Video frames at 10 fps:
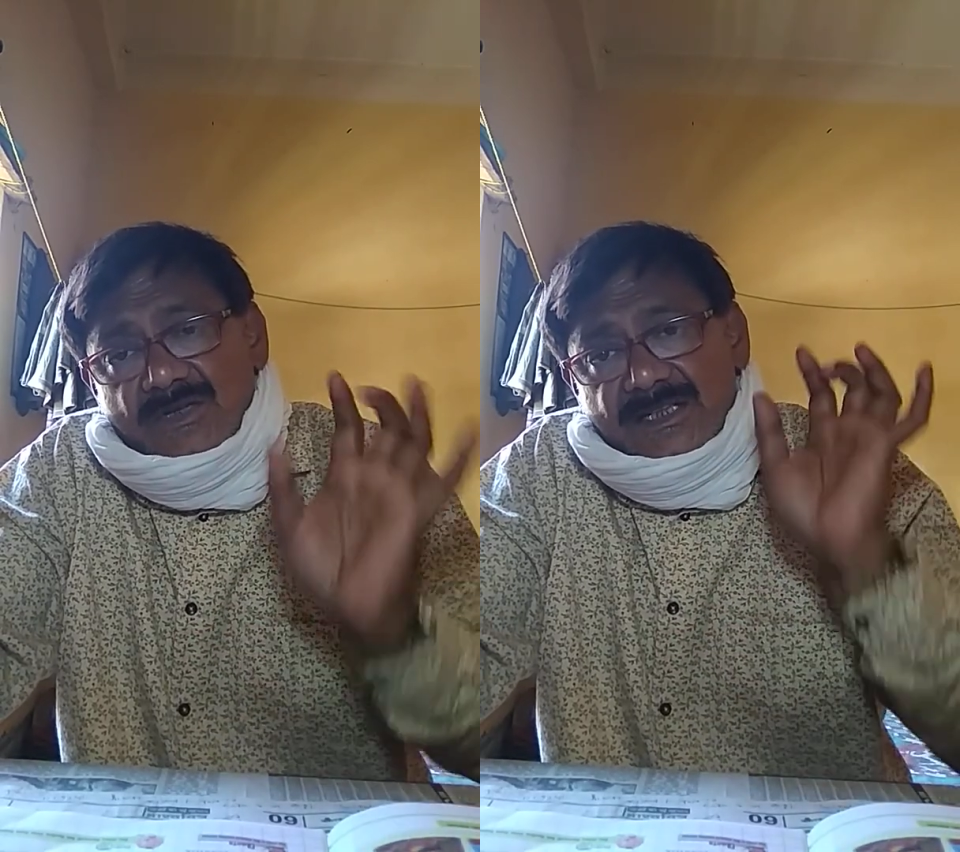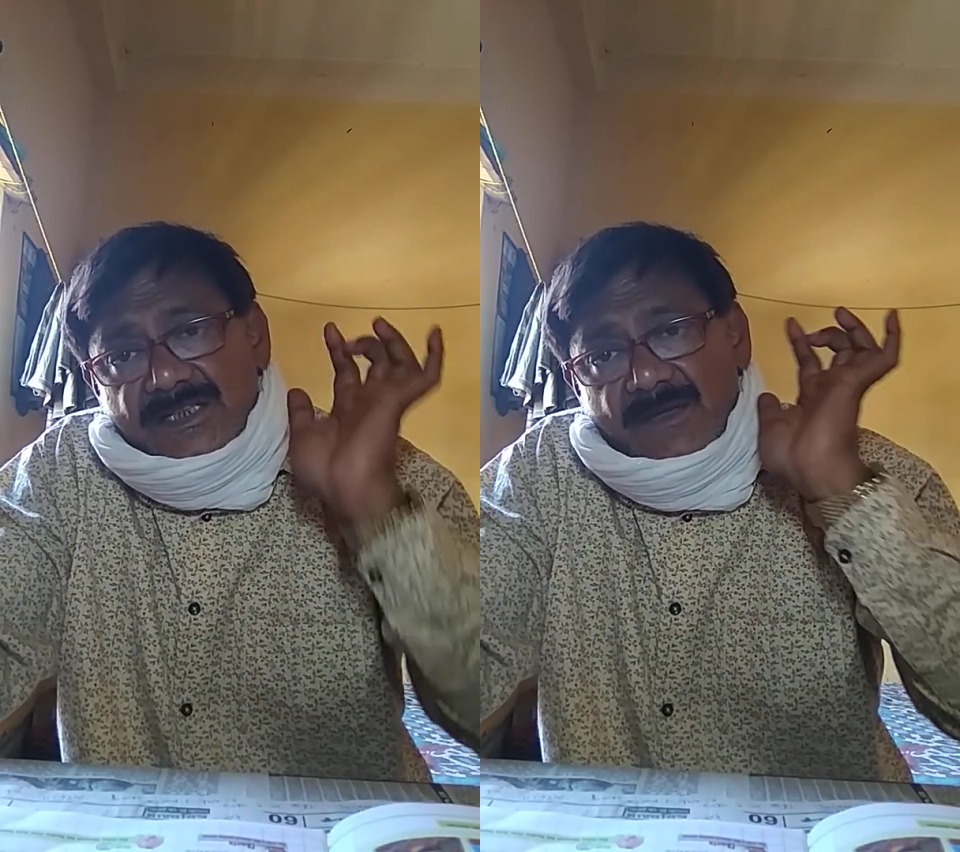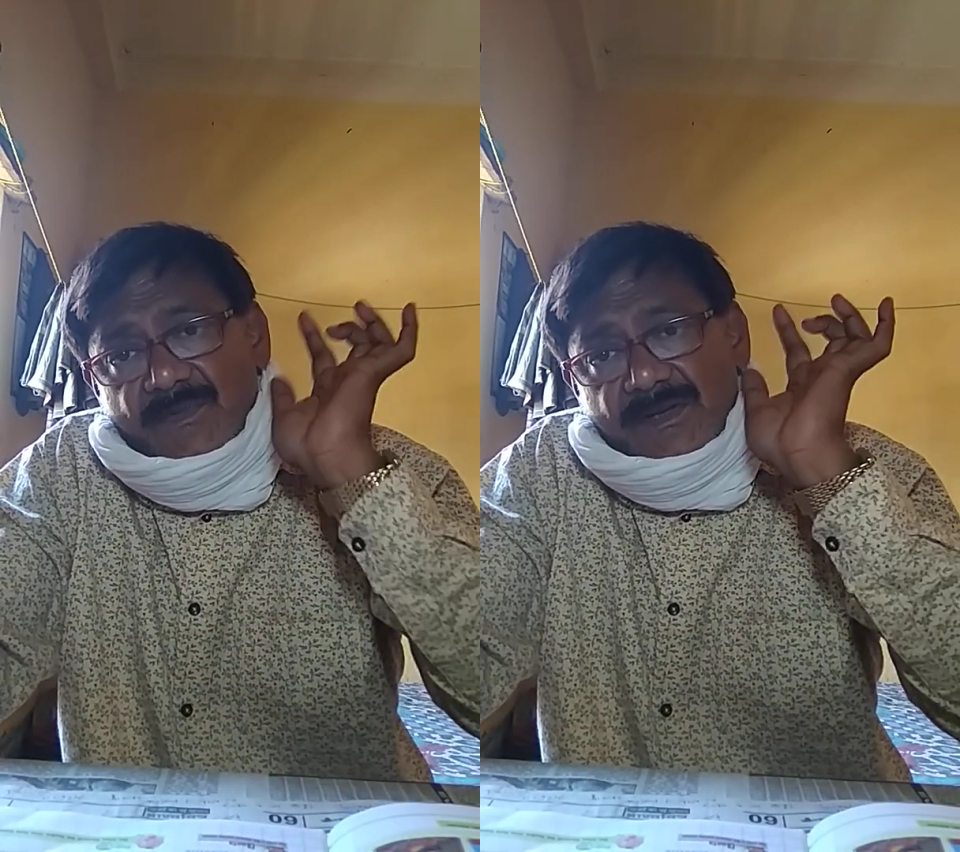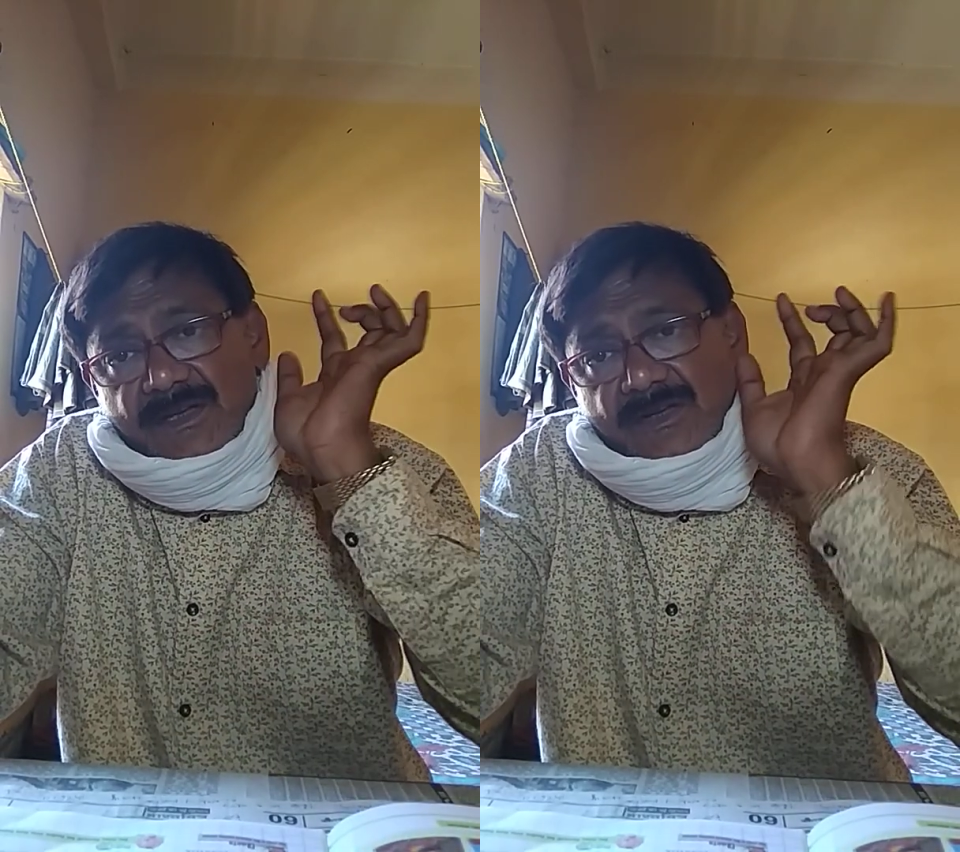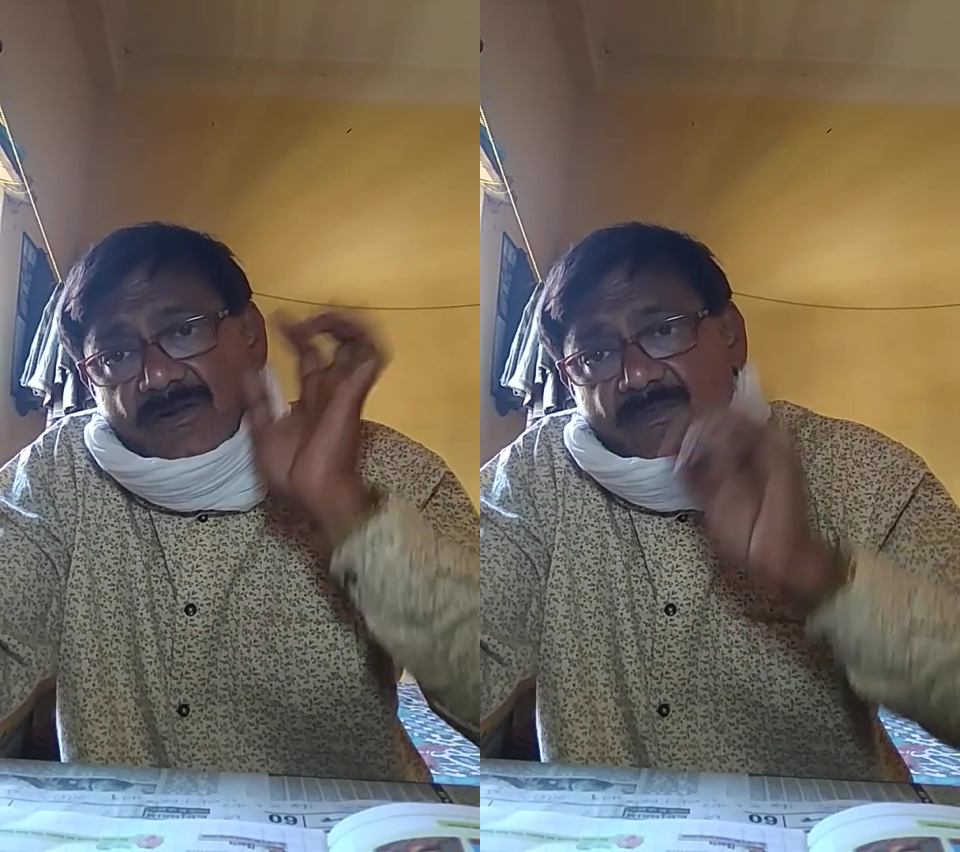just keep it
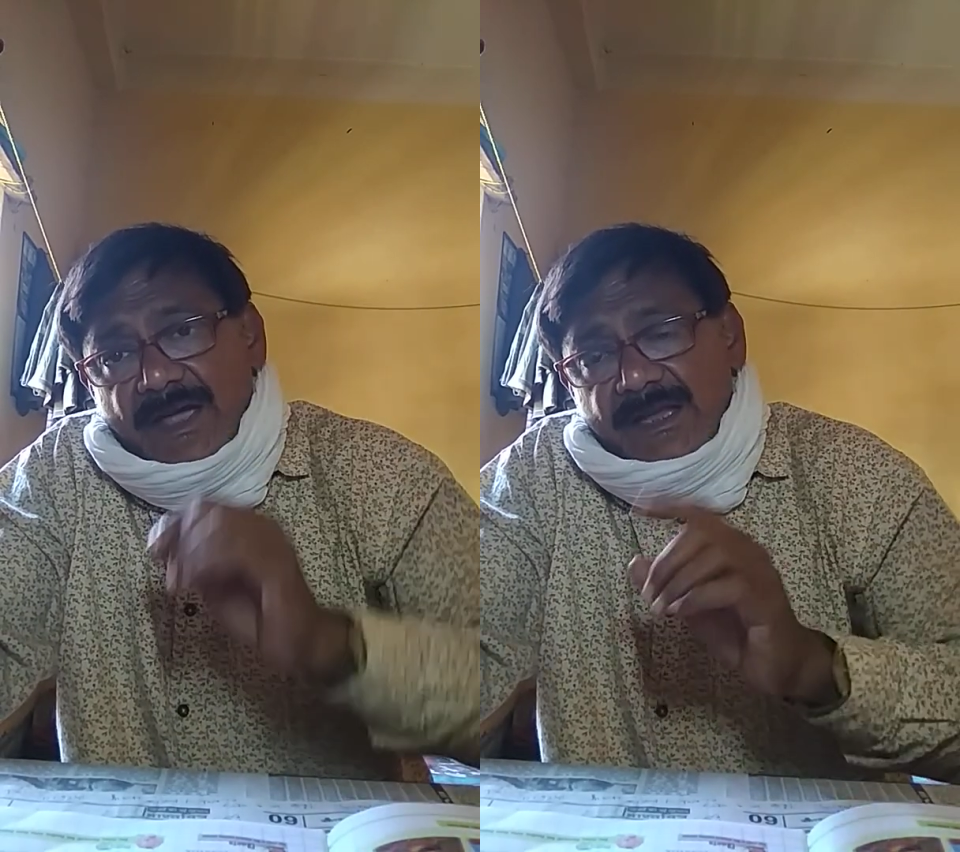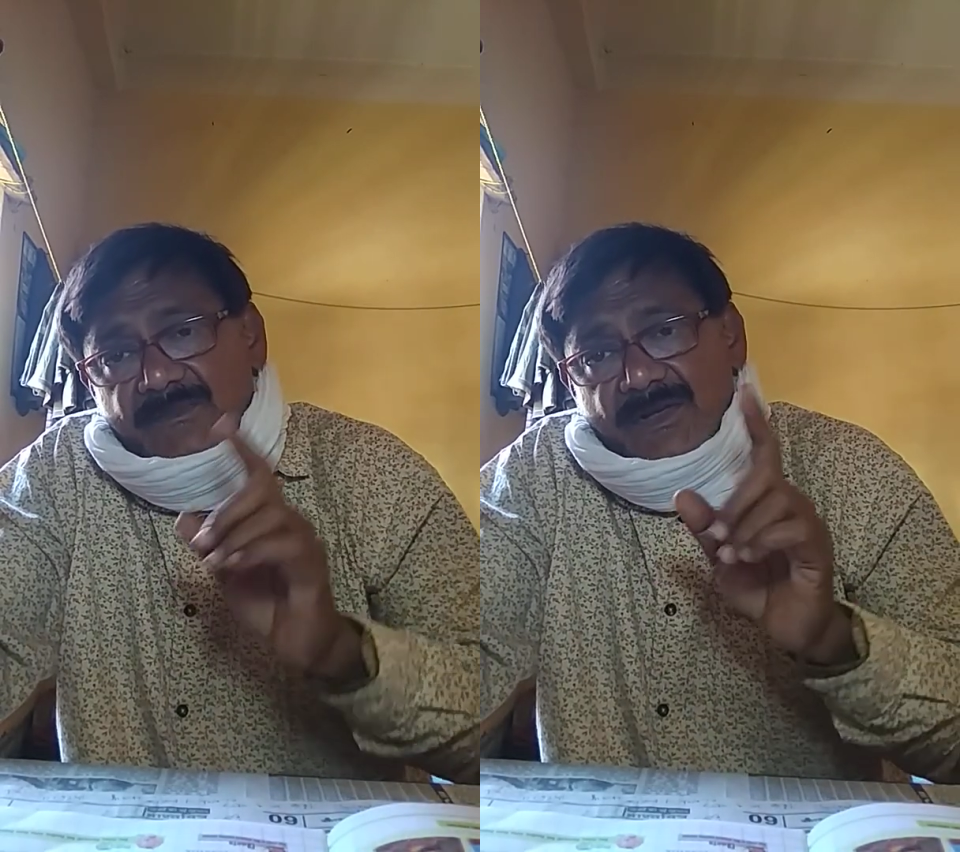in your mind,